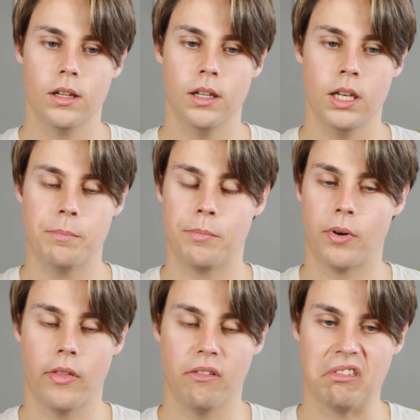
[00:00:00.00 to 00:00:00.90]
lip
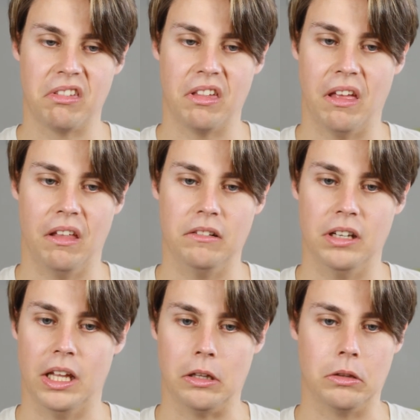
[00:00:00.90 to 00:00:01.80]
products
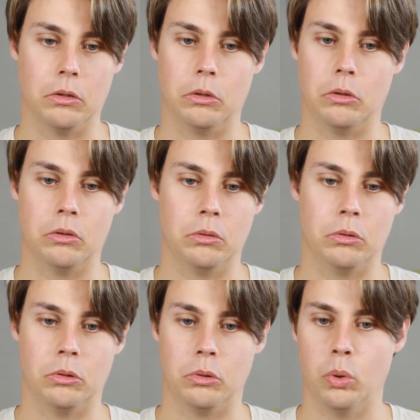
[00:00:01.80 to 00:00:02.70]
and like
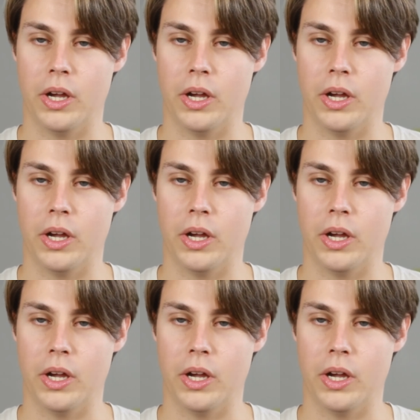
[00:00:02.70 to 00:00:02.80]
2